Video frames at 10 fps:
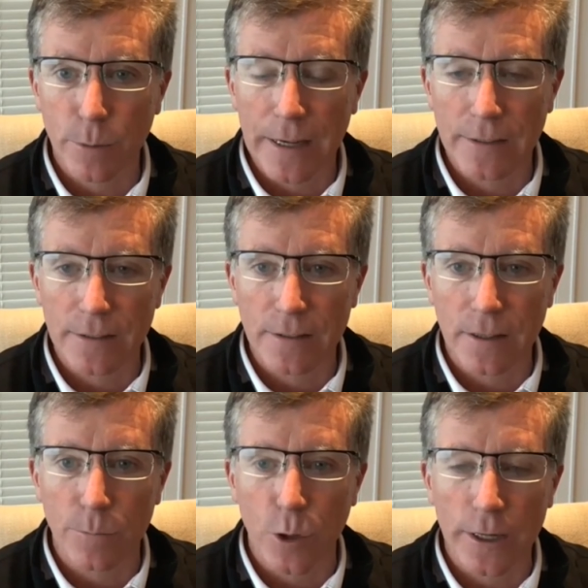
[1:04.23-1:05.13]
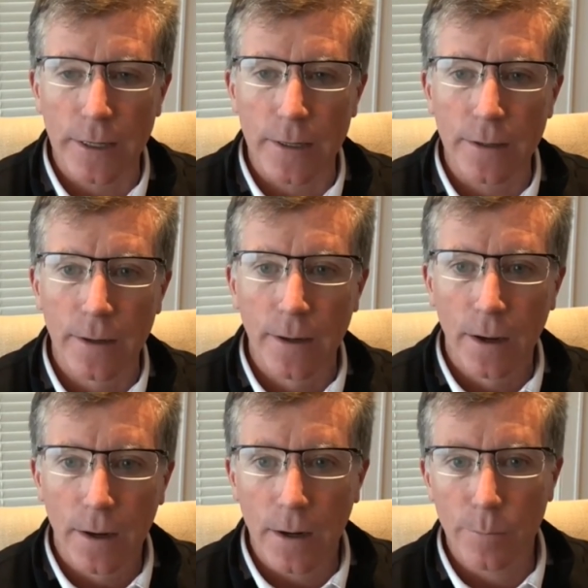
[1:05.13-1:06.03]
placed into the market,
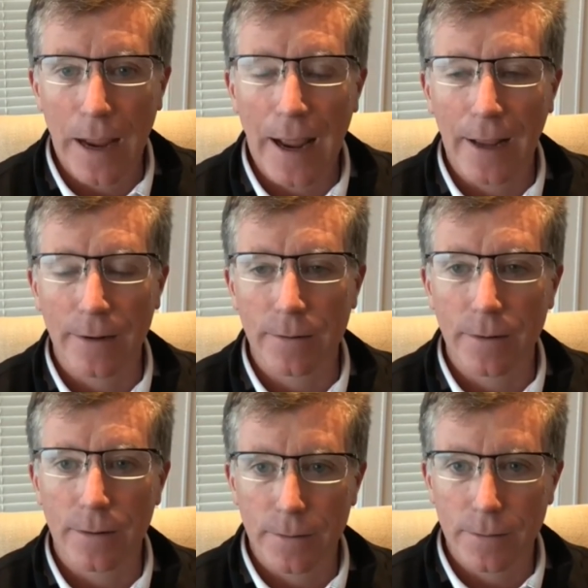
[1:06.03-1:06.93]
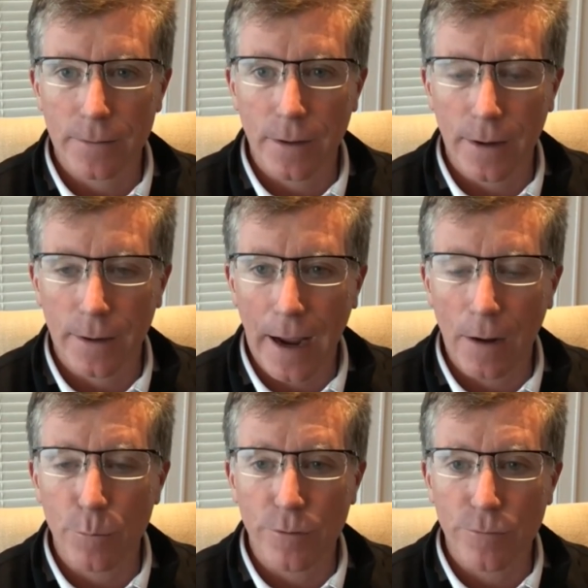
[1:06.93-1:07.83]
um, and uh,
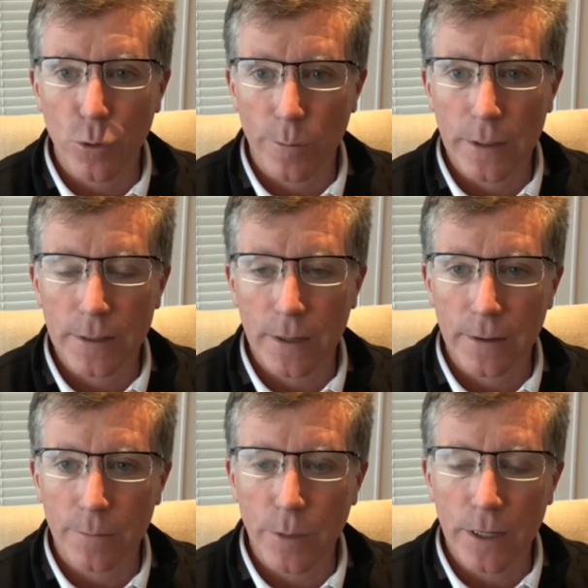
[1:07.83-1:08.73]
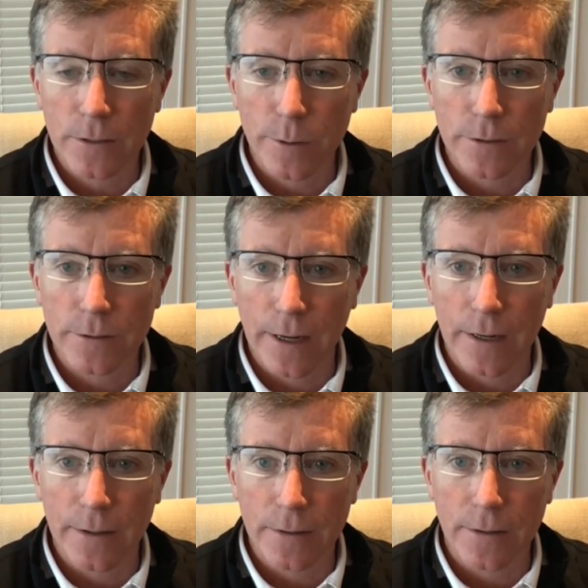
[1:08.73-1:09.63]
outperformance on the municipal side
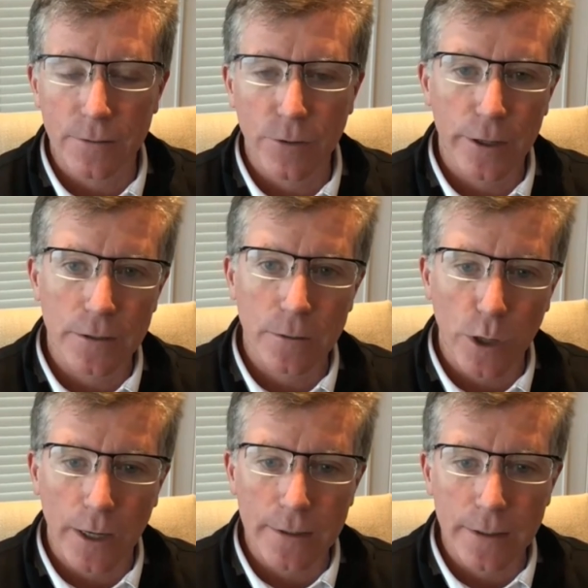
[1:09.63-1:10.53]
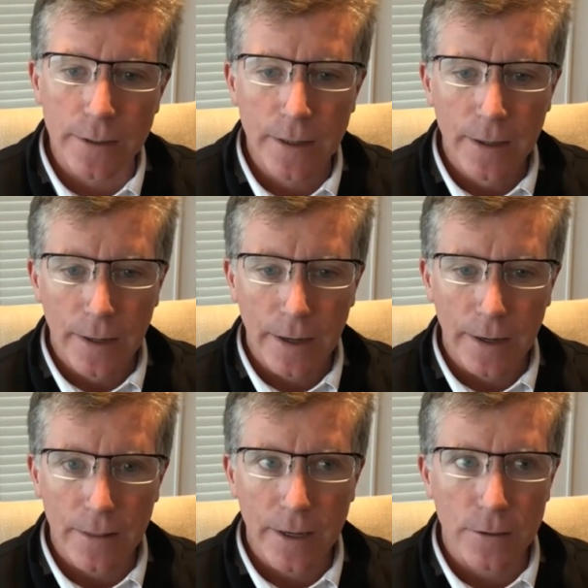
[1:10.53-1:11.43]
is is very surprising. And I
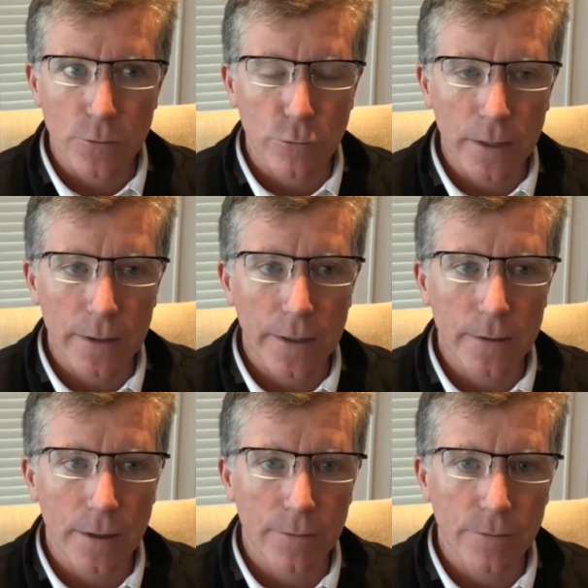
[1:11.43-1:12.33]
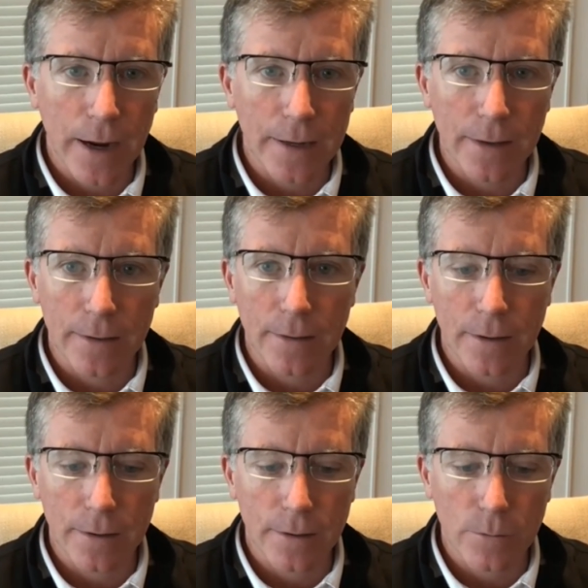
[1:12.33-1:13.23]
think it's really to the fact that the
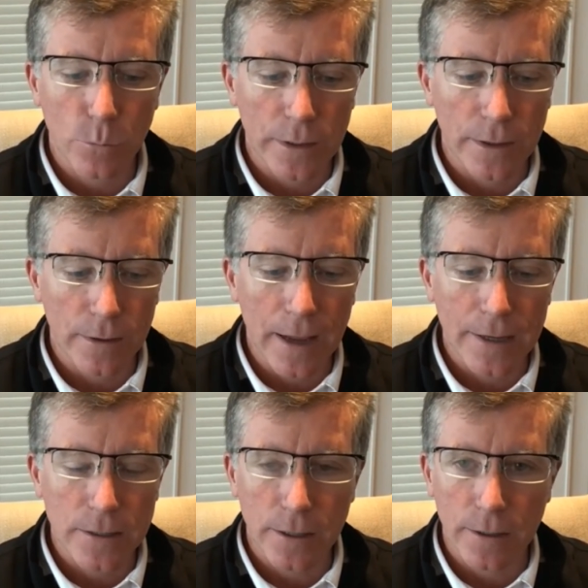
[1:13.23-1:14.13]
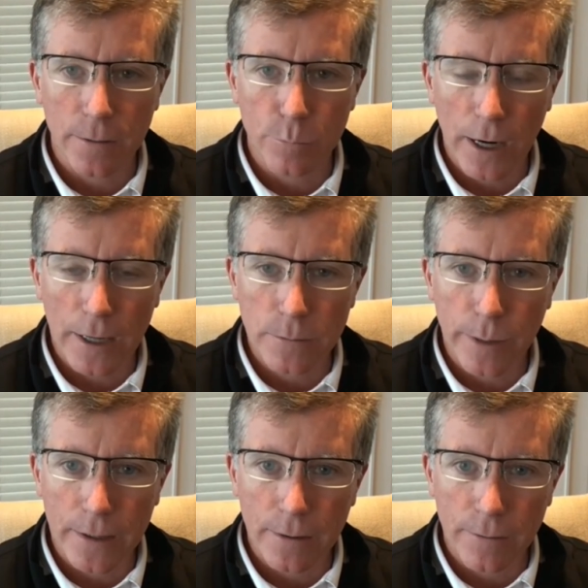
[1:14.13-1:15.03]
with the election and the
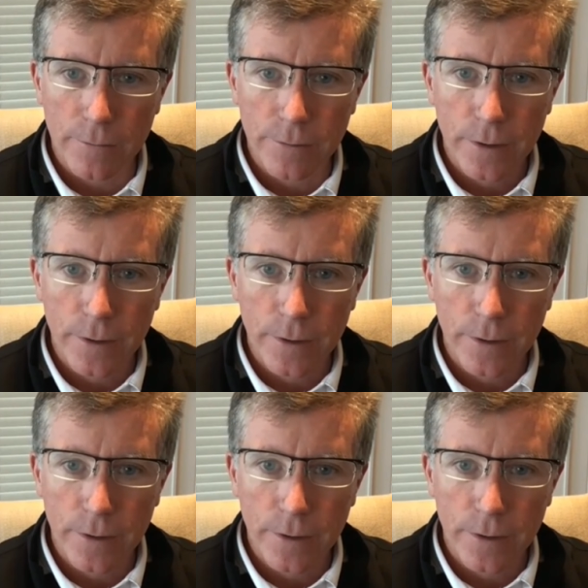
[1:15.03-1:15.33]
prospect of,